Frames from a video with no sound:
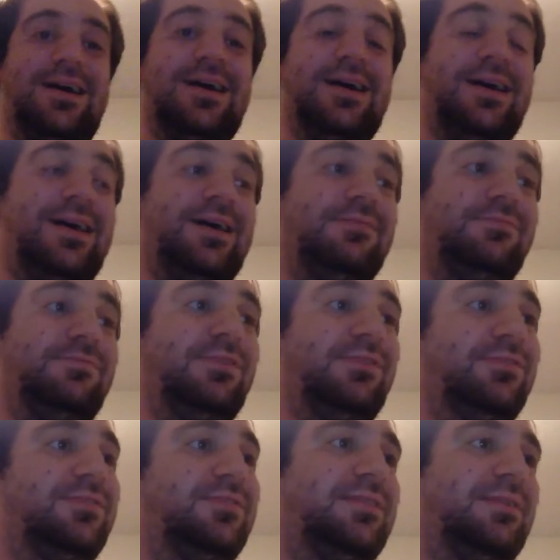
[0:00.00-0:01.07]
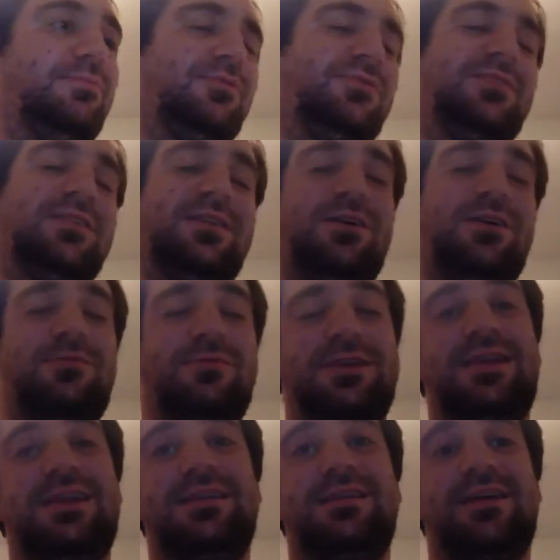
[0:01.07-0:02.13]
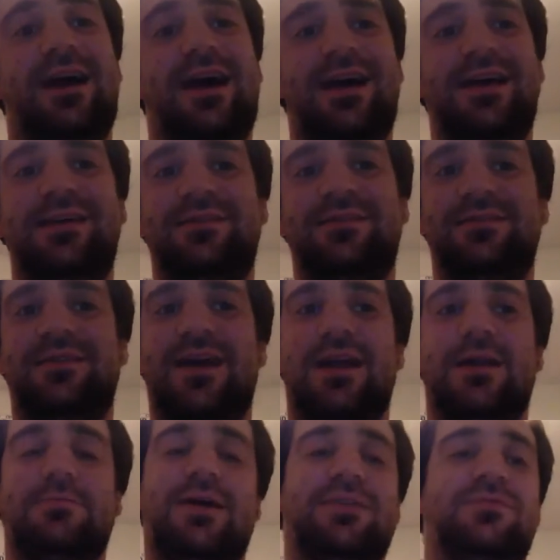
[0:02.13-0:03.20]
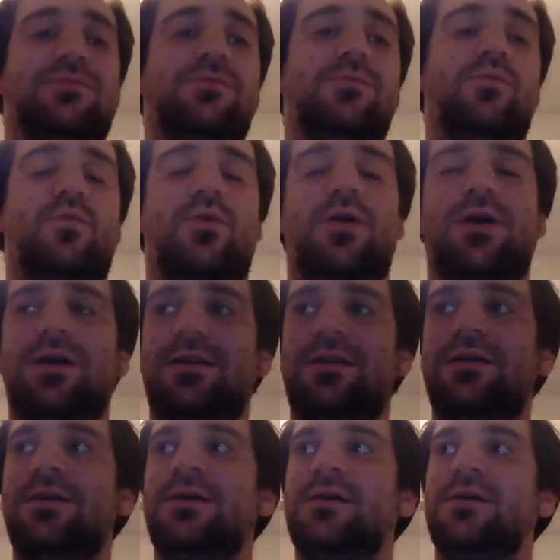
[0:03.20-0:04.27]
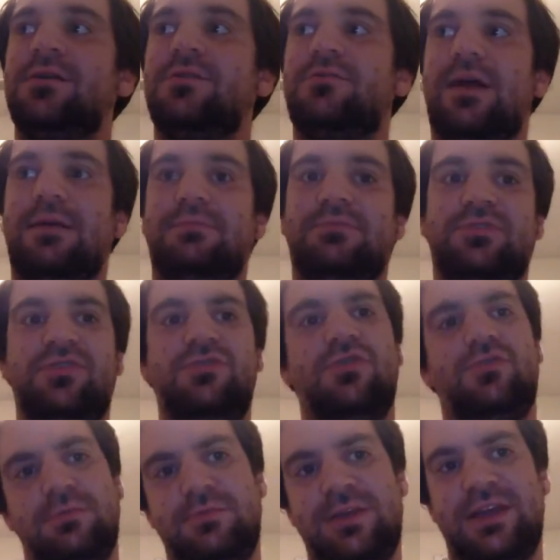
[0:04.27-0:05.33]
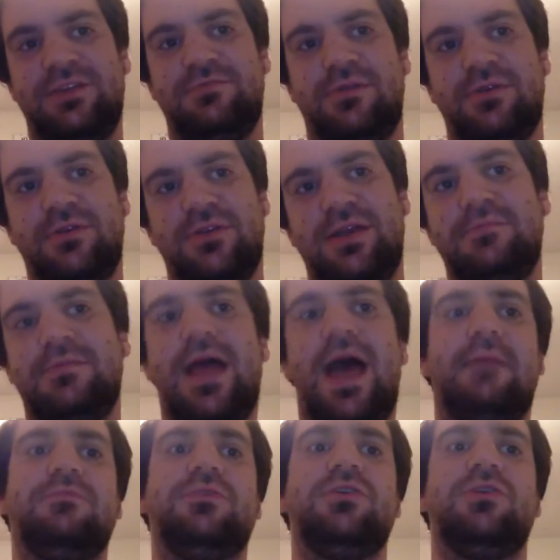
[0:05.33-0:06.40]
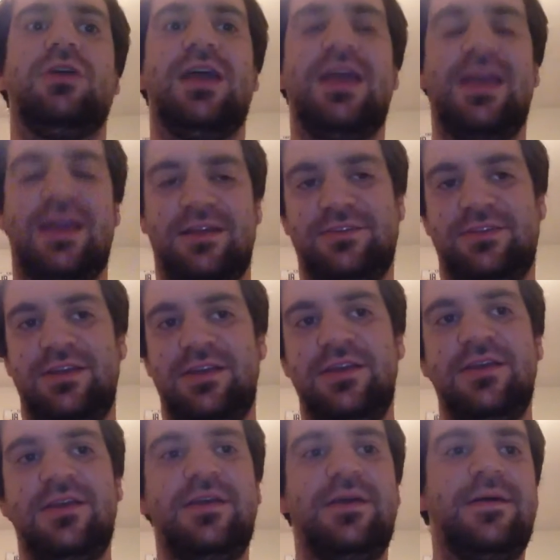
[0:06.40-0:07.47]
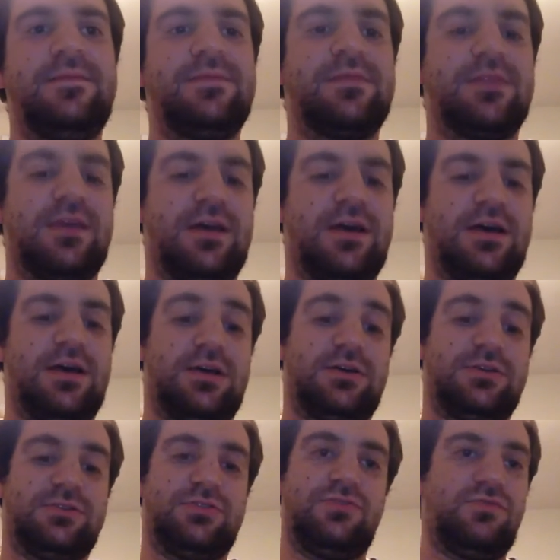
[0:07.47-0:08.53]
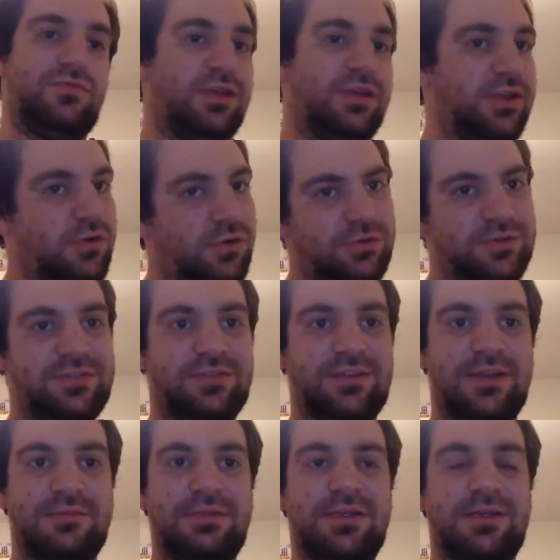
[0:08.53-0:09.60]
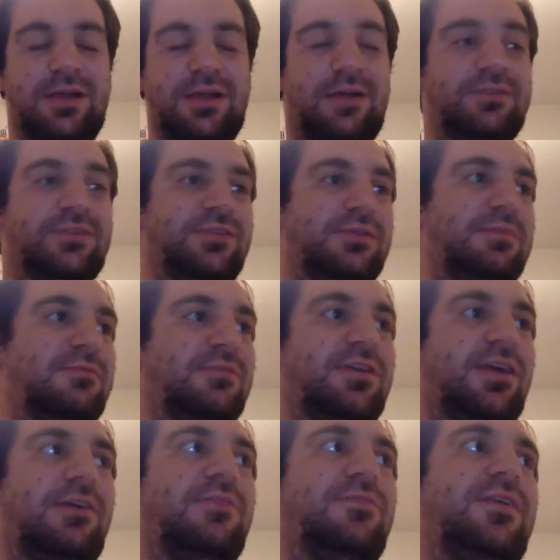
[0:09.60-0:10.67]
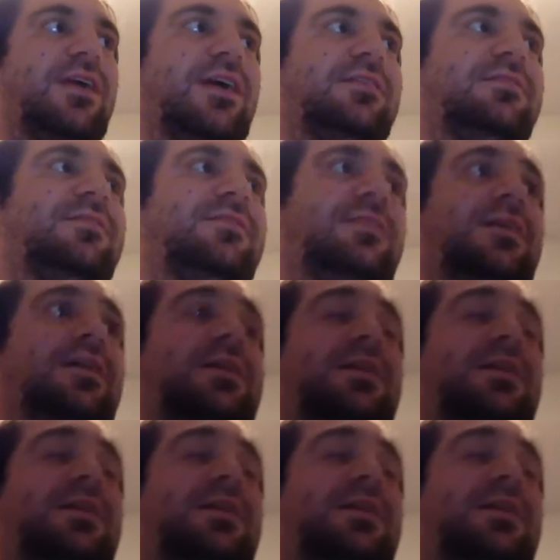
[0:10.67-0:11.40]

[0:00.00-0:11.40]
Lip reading: Real simple skill when he dies, counterblast 1, grab 2 equip gauge from under him and add them to your hand. This is really cool. This is going to be obviously a main retire effect.